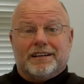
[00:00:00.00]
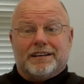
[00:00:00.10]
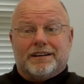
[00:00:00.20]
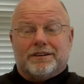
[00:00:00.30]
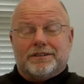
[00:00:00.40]

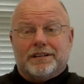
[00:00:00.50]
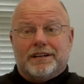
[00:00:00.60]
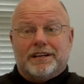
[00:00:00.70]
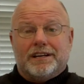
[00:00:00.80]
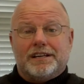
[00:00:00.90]
You know,
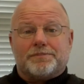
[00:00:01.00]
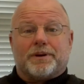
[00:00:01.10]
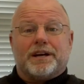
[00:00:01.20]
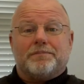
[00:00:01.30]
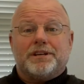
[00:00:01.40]
he's
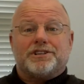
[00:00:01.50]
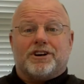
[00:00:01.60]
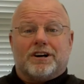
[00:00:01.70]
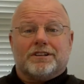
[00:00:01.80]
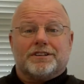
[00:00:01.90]
bringing me
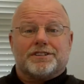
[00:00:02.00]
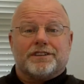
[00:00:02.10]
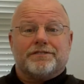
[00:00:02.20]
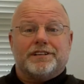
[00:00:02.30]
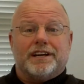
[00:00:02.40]
chocolates
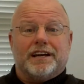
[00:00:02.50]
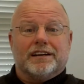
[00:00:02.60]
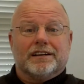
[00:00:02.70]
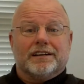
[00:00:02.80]
every day.